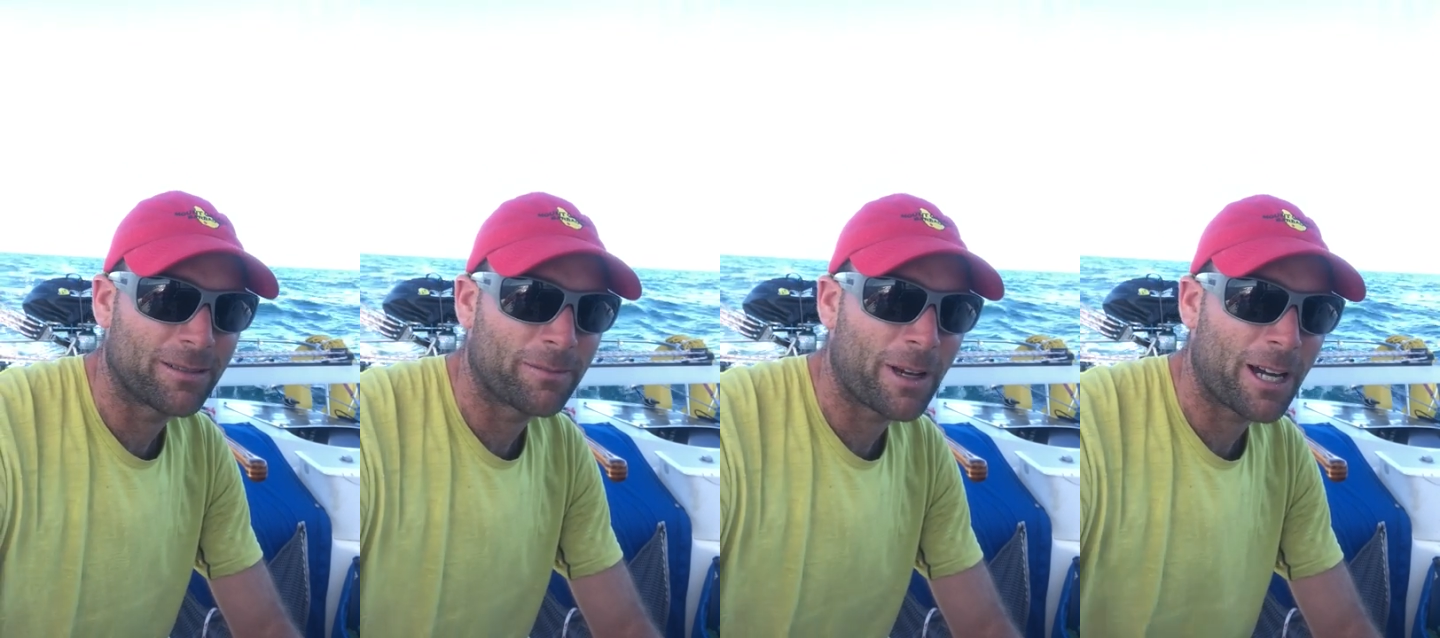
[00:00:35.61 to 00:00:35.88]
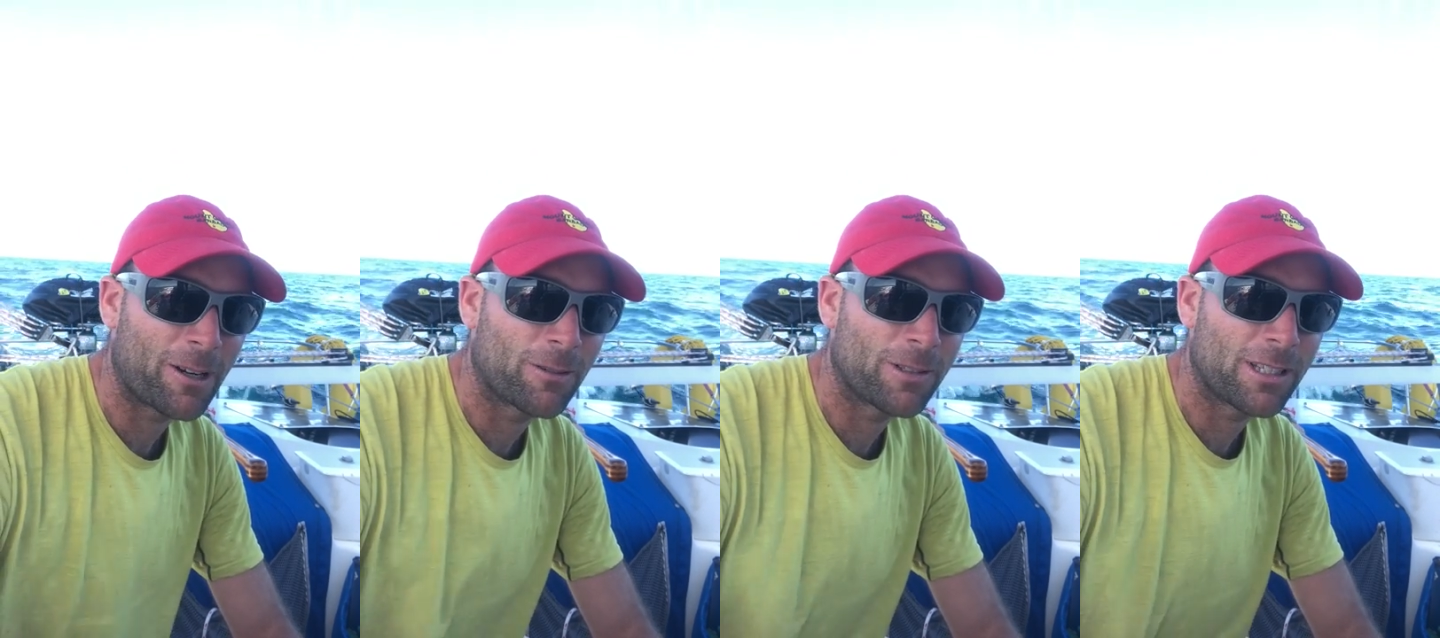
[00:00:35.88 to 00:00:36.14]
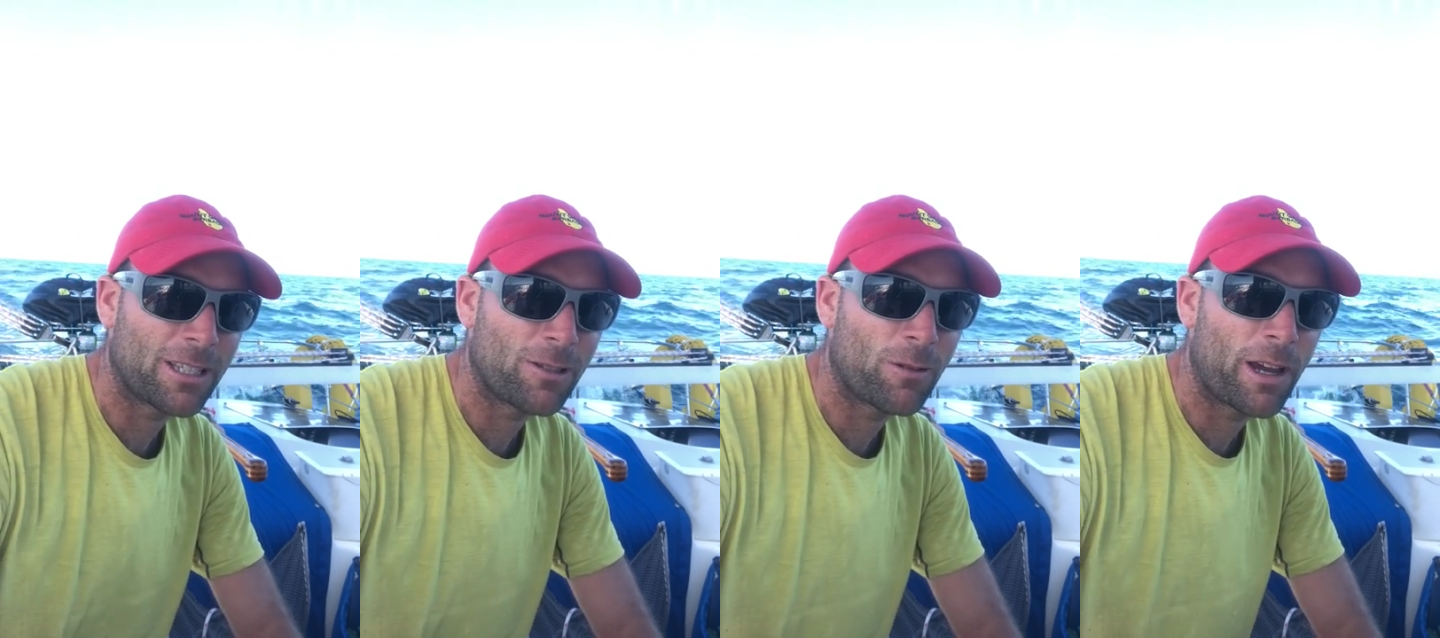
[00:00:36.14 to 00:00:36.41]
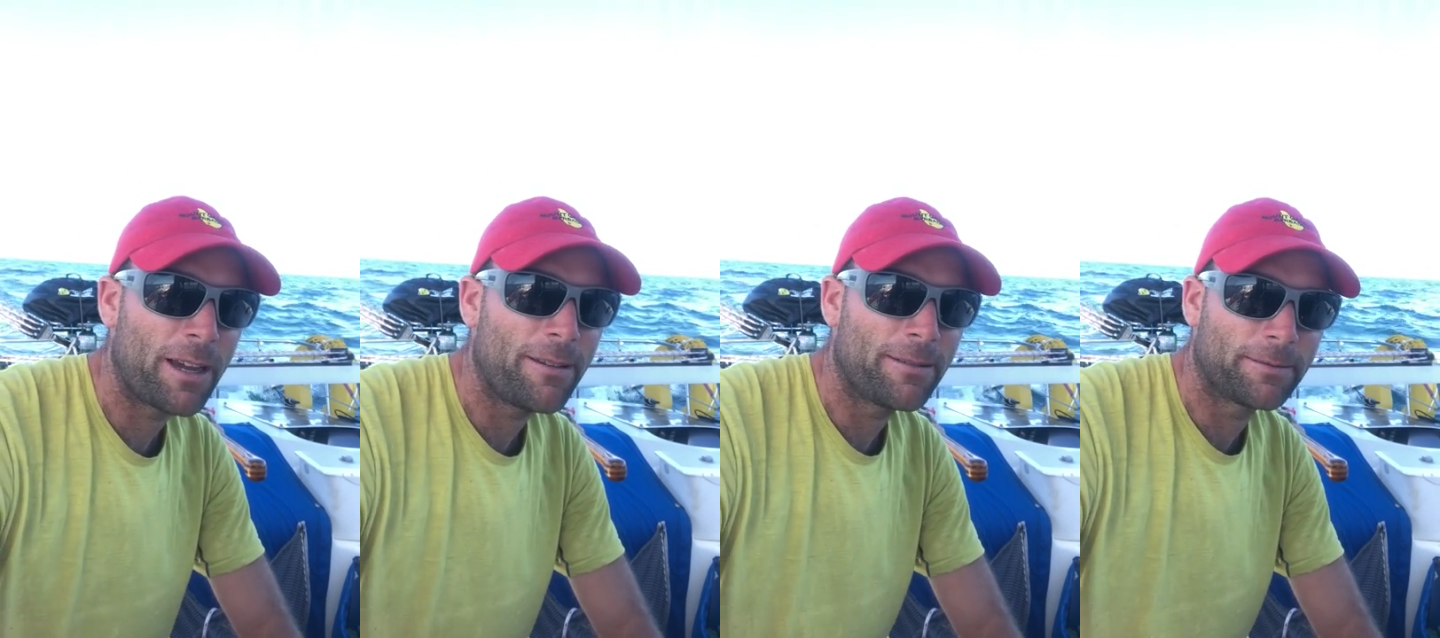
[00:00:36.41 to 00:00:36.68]
backwards this
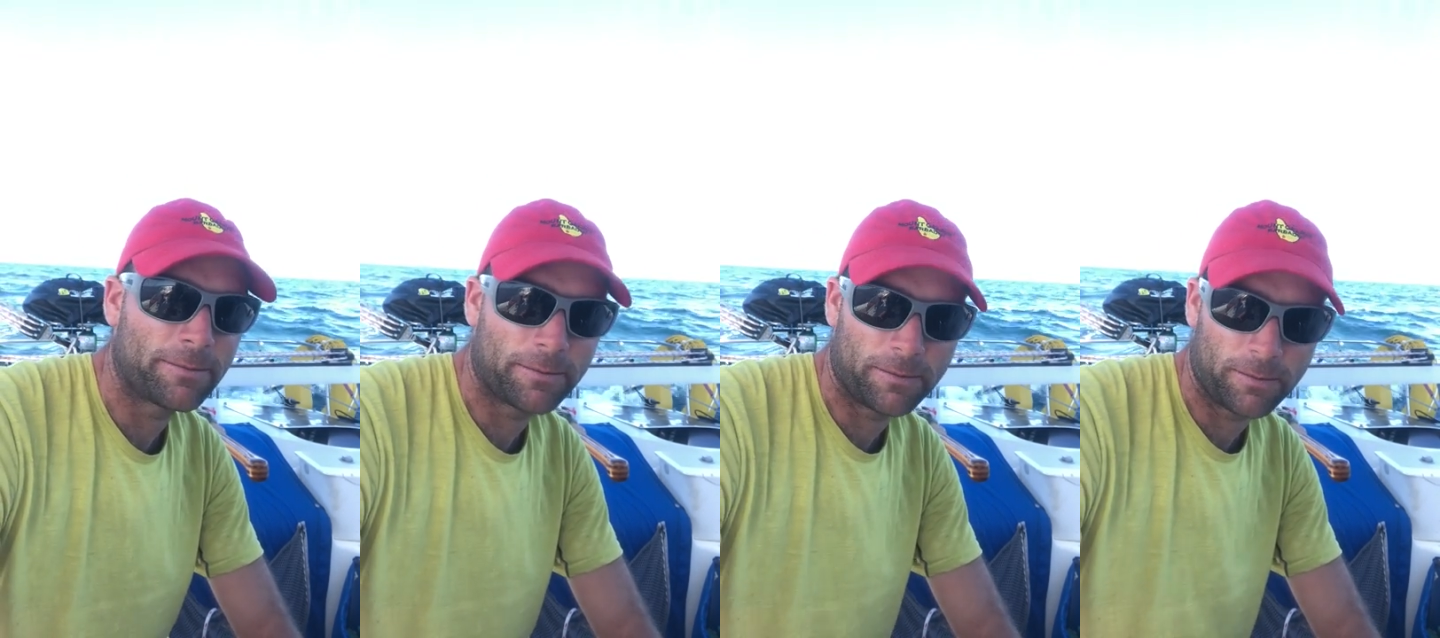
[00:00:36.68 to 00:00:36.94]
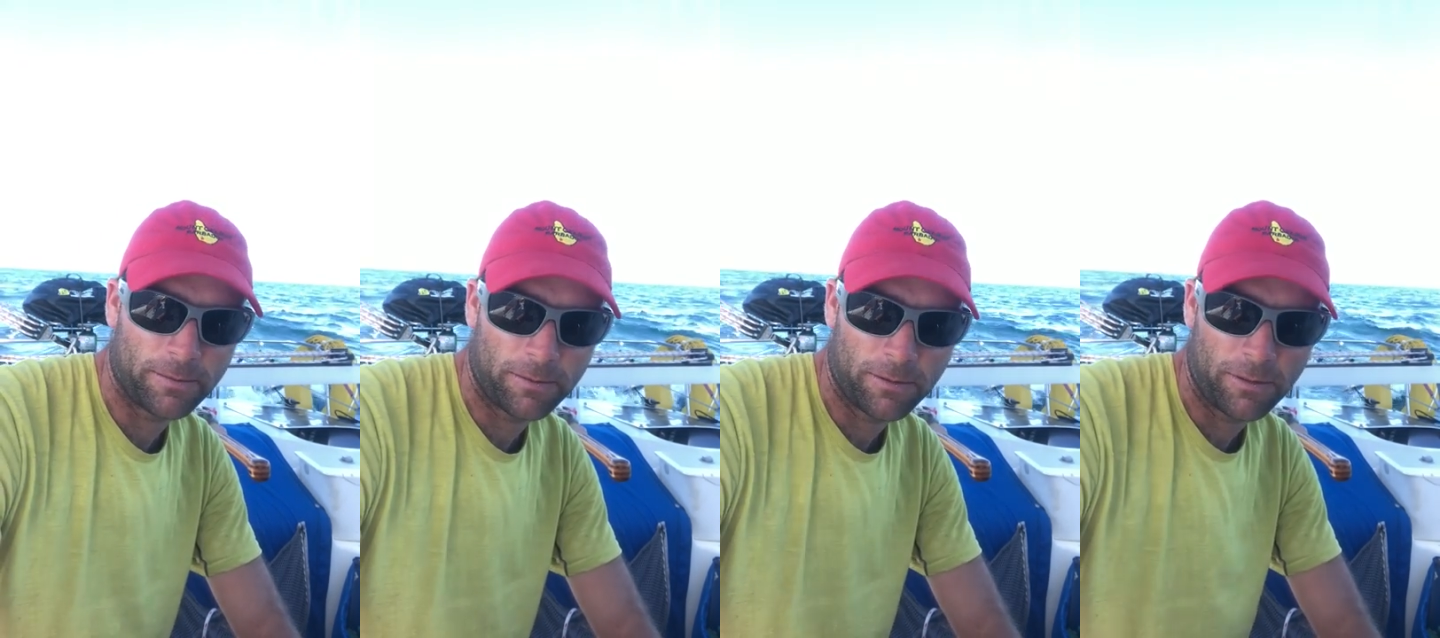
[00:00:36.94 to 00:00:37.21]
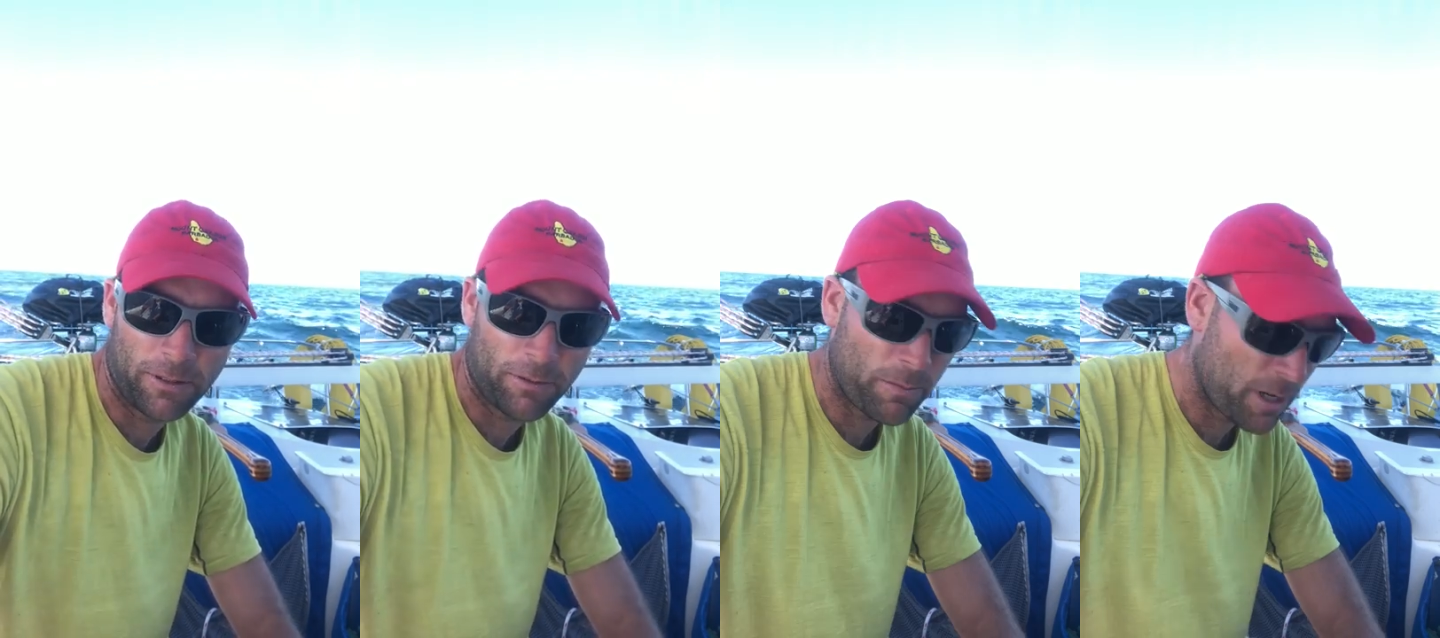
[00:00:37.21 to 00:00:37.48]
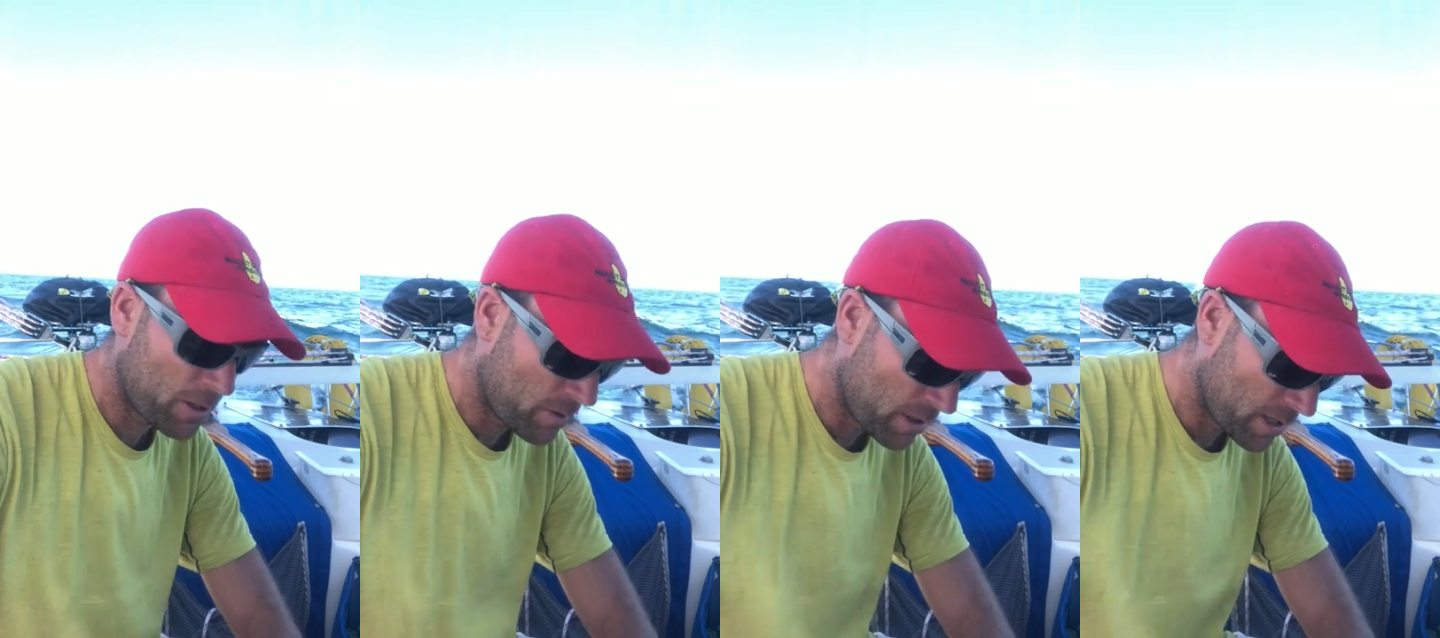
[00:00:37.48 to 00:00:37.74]
way. We've made